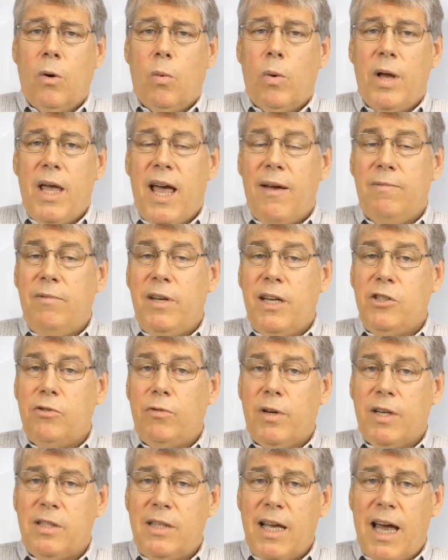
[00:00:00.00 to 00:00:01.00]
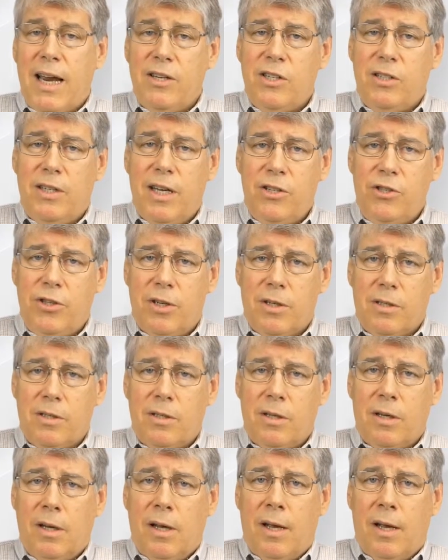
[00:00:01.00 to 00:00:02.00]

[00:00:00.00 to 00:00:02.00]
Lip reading: We have district statisticians.